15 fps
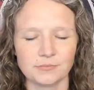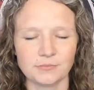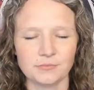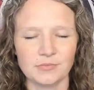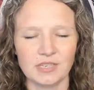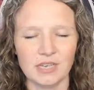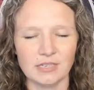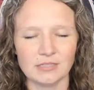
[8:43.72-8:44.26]

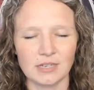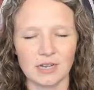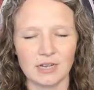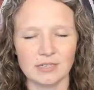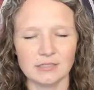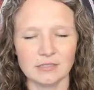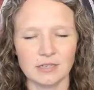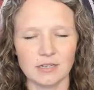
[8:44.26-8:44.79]
He has
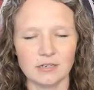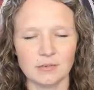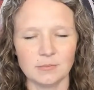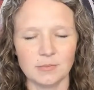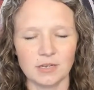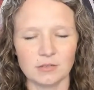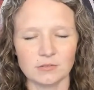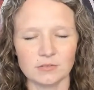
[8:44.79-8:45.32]
eyes and a
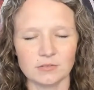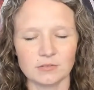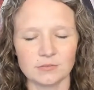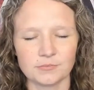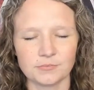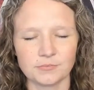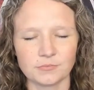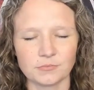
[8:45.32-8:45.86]
mouth.
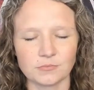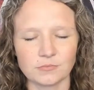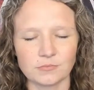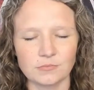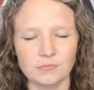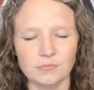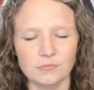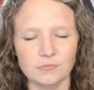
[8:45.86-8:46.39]

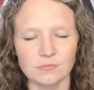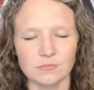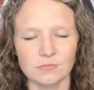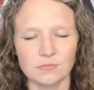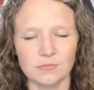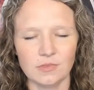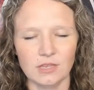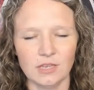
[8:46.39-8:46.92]

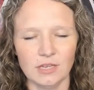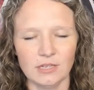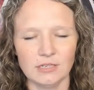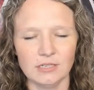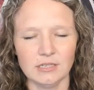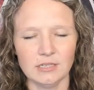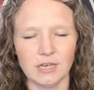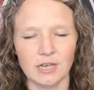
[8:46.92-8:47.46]
And
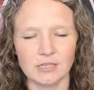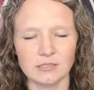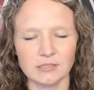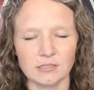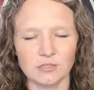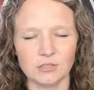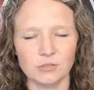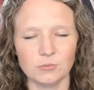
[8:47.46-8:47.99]
he has a
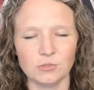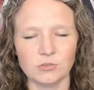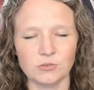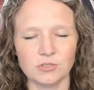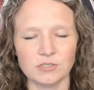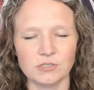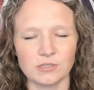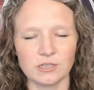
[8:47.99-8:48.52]

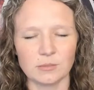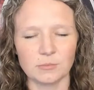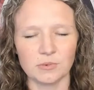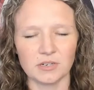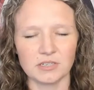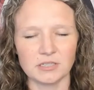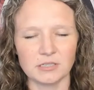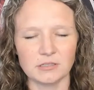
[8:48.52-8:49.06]
humanoid like
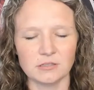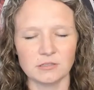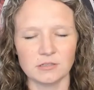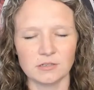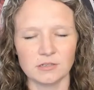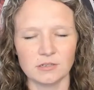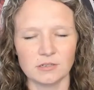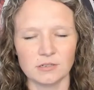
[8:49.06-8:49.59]
body
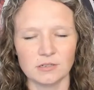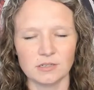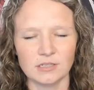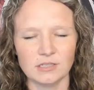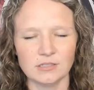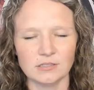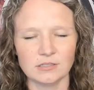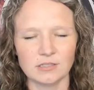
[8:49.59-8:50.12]

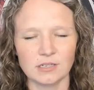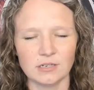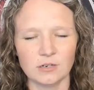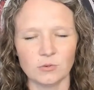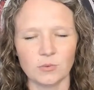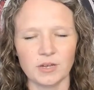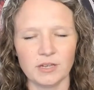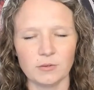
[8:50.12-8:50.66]
he's in a
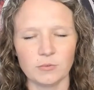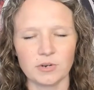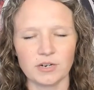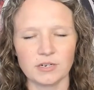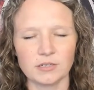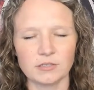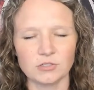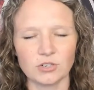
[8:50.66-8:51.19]
way
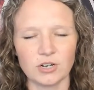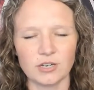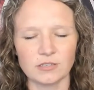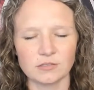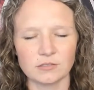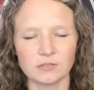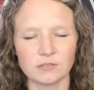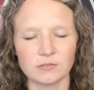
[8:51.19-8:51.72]
wearing a
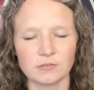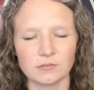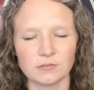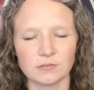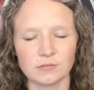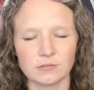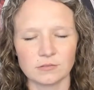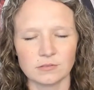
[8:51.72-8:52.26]
dress.
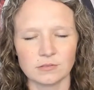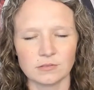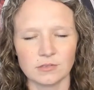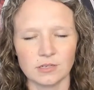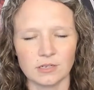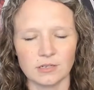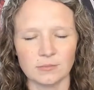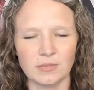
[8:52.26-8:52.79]

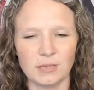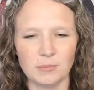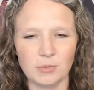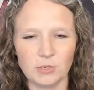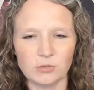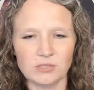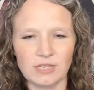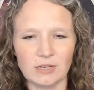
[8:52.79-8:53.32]
Um, it
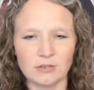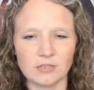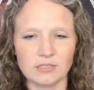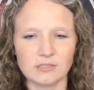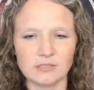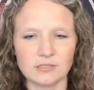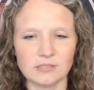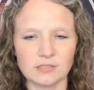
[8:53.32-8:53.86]
bows out at
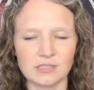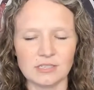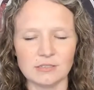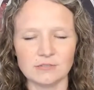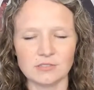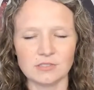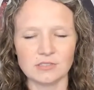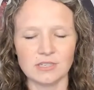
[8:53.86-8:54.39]
the
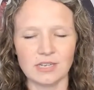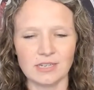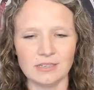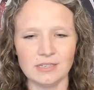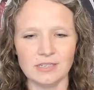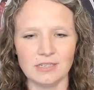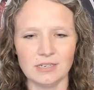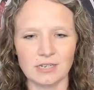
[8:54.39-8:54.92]
sleeves and
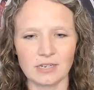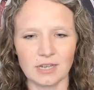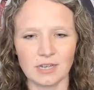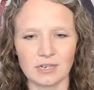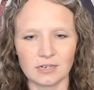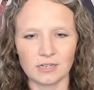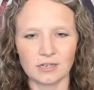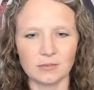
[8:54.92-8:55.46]
then it kind
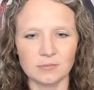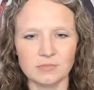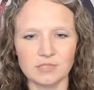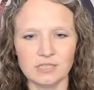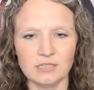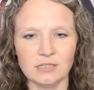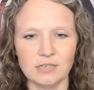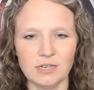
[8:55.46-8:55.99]
of comes
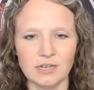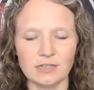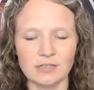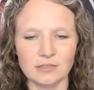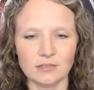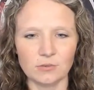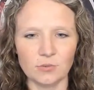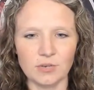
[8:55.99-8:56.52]
in
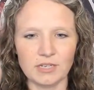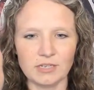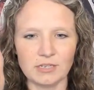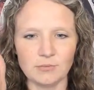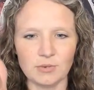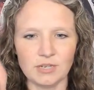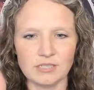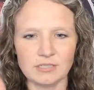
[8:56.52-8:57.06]
at the wa
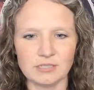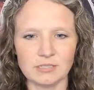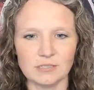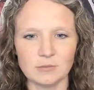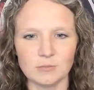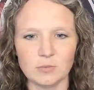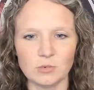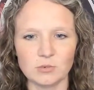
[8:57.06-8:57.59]
waist and
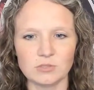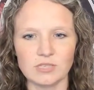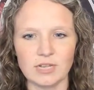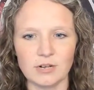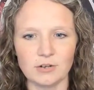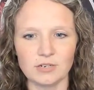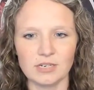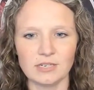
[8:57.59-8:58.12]
then bows
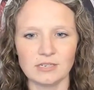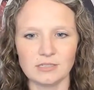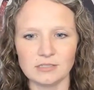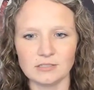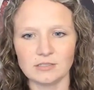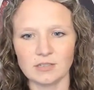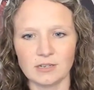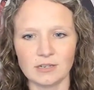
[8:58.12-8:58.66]
out and
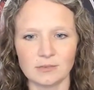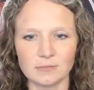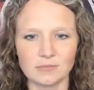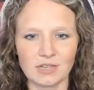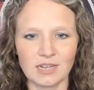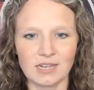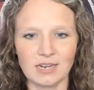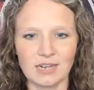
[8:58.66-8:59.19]
it's um,
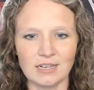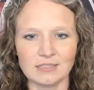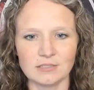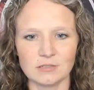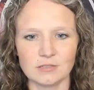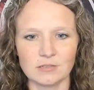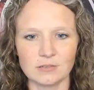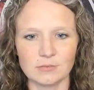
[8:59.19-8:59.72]
kind of has
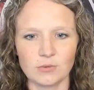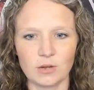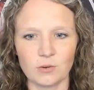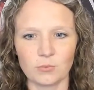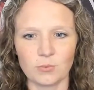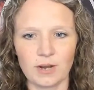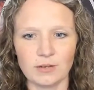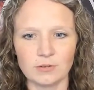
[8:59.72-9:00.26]
a, a
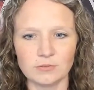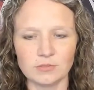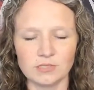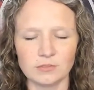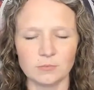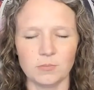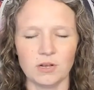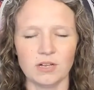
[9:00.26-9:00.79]

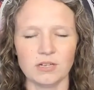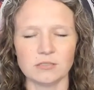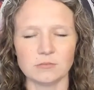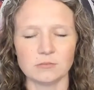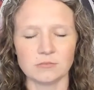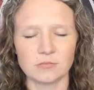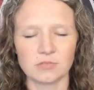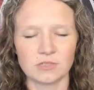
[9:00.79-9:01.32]
rounded
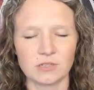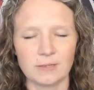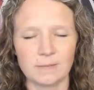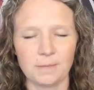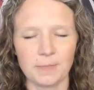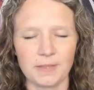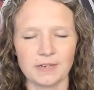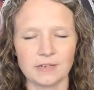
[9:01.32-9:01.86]
bottom
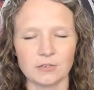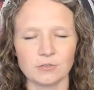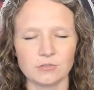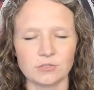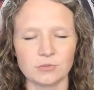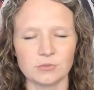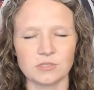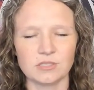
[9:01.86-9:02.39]
and it goes
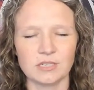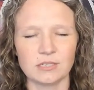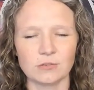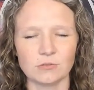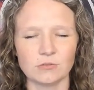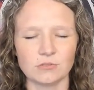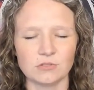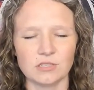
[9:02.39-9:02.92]
to his
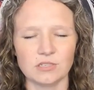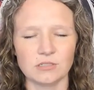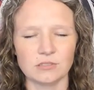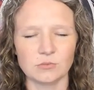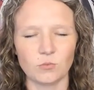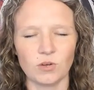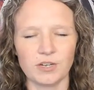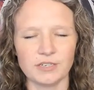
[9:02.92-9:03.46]
ankles and it's a
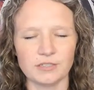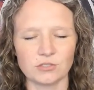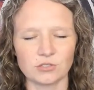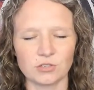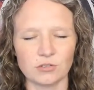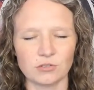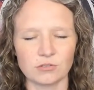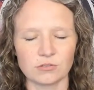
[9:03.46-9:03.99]
whitish
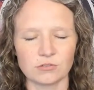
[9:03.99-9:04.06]
color.